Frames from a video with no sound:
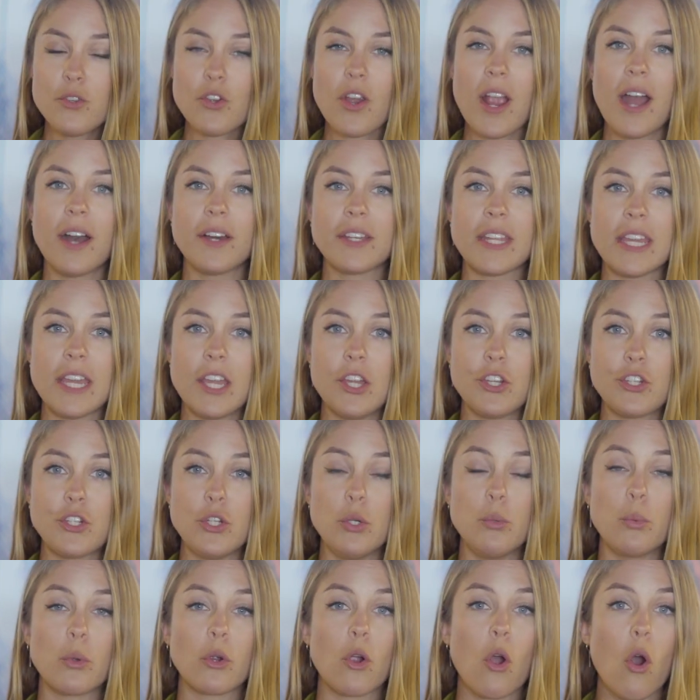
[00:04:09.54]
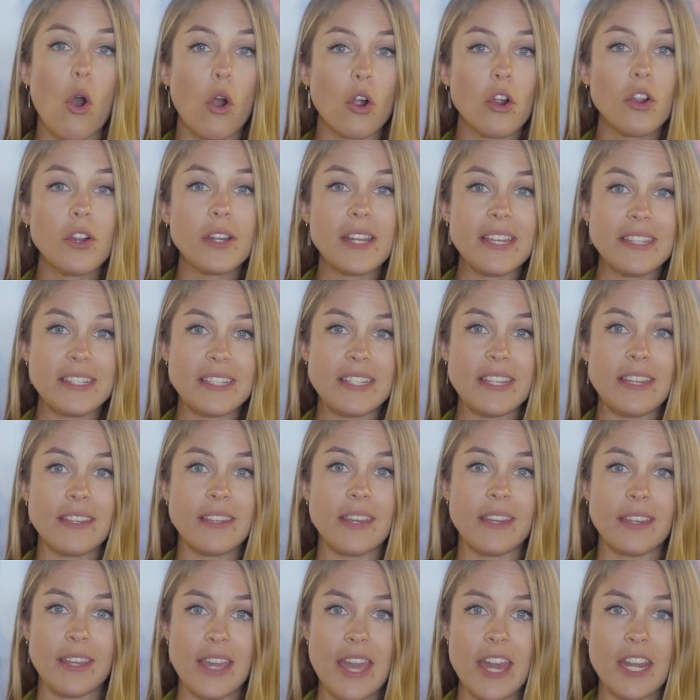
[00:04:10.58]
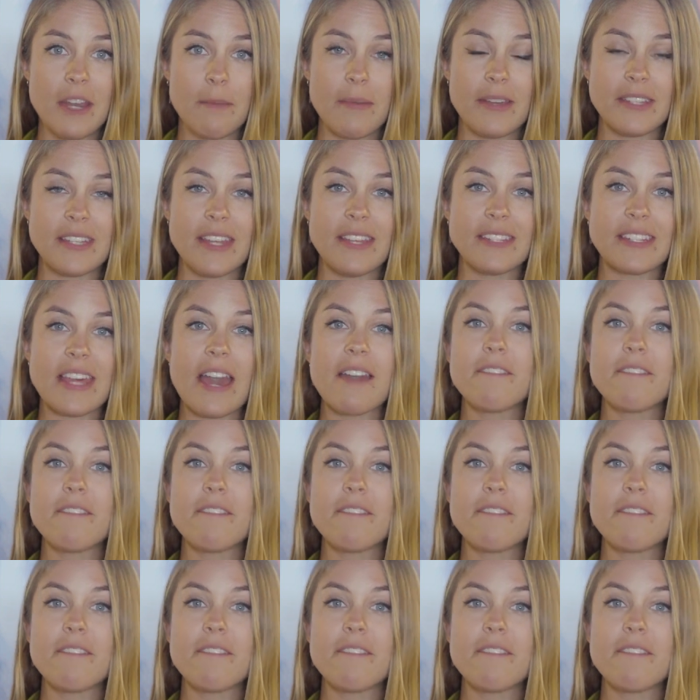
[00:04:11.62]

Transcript: neutrality issue we're already seeing in cannabis is